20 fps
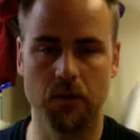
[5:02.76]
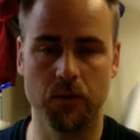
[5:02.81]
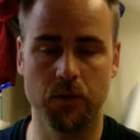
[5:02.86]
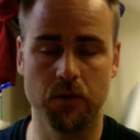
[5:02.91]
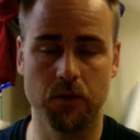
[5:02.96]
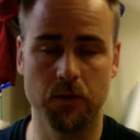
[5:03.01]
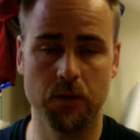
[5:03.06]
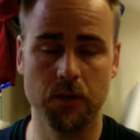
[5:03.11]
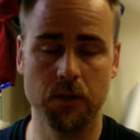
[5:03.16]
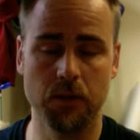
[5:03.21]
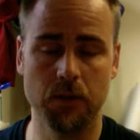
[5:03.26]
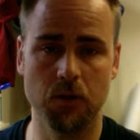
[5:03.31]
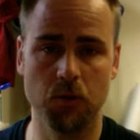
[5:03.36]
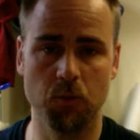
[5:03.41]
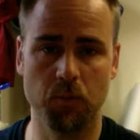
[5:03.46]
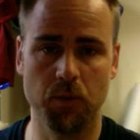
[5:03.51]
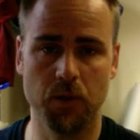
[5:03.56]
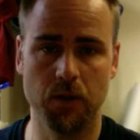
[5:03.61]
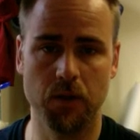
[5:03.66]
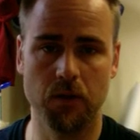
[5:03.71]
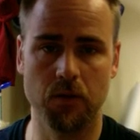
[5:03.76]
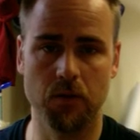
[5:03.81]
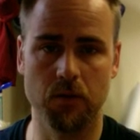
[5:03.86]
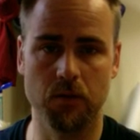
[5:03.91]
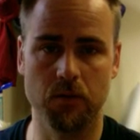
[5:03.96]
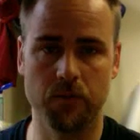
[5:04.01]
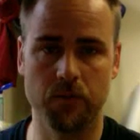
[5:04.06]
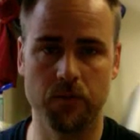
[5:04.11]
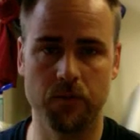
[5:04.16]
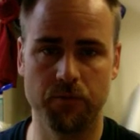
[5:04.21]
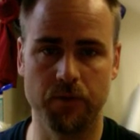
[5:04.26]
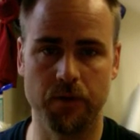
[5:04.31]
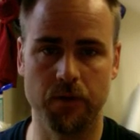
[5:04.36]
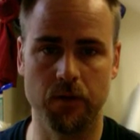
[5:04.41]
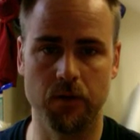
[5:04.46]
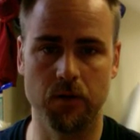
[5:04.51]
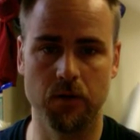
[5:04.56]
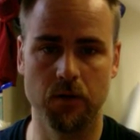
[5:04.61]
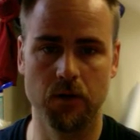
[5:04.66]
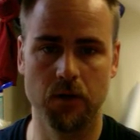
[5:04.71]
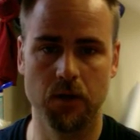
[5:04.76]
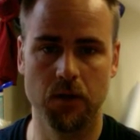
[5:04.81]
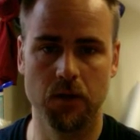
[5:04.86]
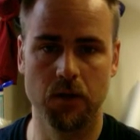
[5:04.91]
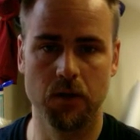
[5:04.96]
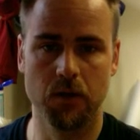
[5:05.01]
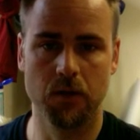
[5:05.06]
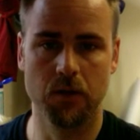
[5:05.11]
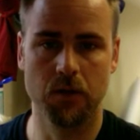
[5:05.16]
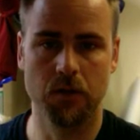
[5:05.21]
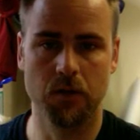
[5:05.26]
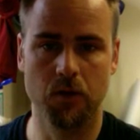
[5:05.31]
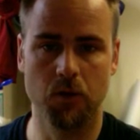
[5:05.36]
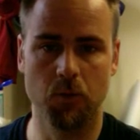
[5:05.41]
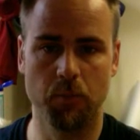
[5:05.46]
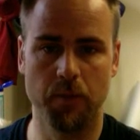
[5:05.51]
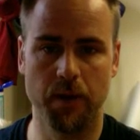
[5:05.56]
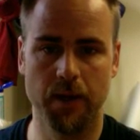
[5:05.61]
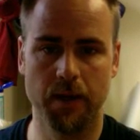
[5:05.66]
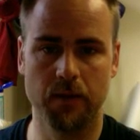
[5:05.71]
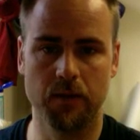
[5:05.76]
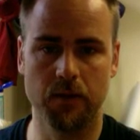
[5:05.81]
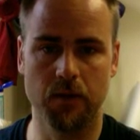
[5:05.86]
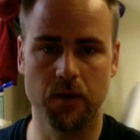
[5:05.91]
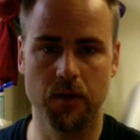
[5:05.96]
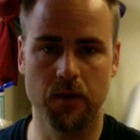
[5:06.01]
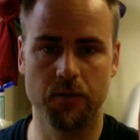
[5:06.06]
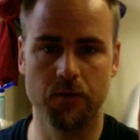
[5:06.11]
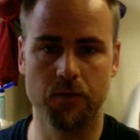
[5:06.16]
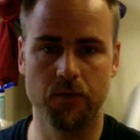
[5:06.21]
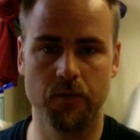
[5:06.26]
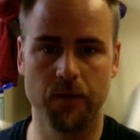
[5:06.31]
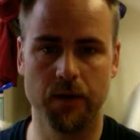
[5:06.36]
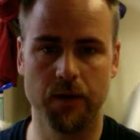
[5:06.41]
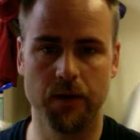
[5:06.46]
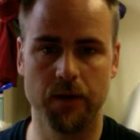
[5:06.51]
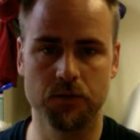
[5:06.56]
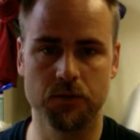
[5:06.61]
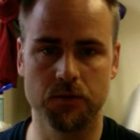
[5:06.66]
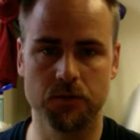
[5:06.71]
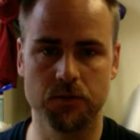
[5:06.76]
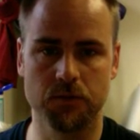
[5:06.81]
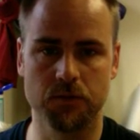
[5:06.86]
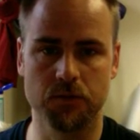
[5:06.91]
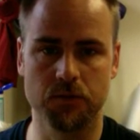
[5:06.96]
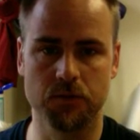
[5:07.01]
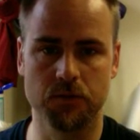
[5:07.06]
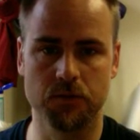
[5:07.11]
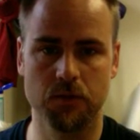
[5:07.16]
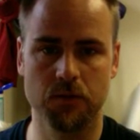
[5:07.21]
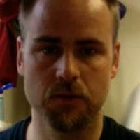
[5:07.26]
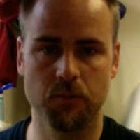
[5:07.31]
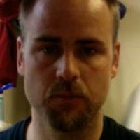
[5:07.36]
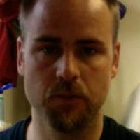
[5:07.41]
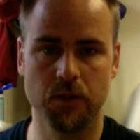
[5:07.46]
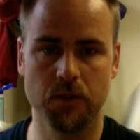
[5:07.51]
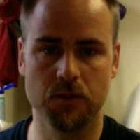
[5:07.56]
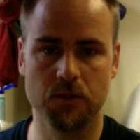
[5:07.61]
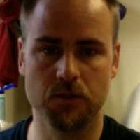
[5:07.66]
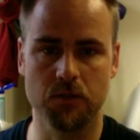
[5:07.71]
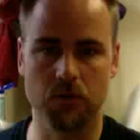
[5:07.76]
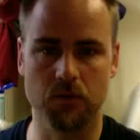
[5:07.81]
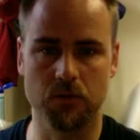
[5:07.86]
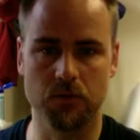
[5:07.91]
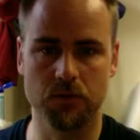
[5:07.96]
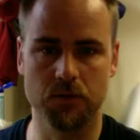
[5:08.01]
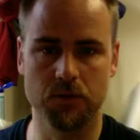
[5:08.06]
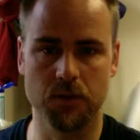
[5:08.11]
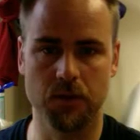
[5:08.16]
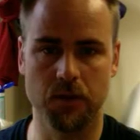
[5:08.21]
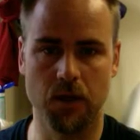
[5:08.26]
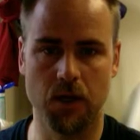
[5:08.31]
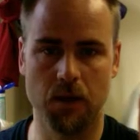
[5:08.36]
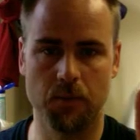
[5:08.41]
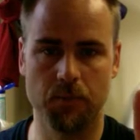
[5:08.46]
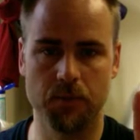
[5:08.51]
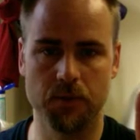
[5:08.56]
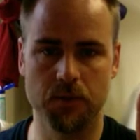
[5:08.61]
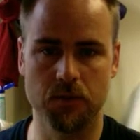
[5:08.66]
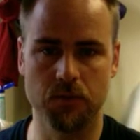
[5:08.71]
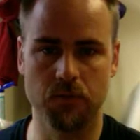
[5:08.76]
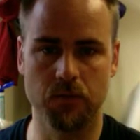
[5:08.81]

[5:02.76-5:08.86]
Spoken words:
to your pinky or your little finger, go back the other direction. So start to make circles in the opposite way.